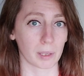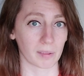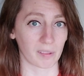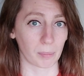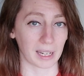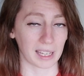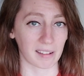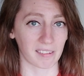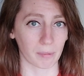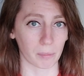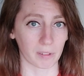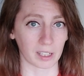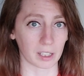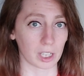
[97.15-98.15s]
able to play
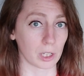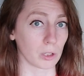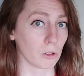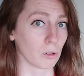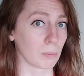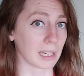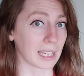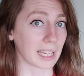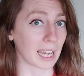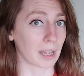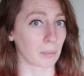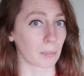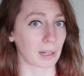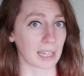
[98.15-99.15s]
something that you normally
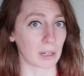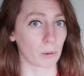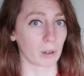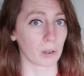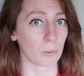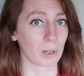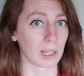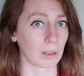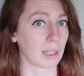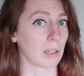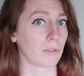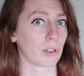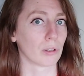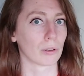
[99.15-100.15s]
can play quite well
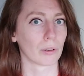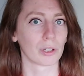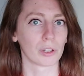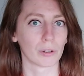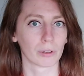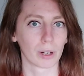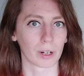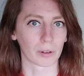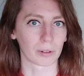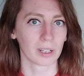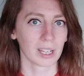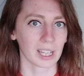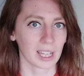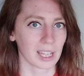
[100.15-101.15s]
if you're on your own,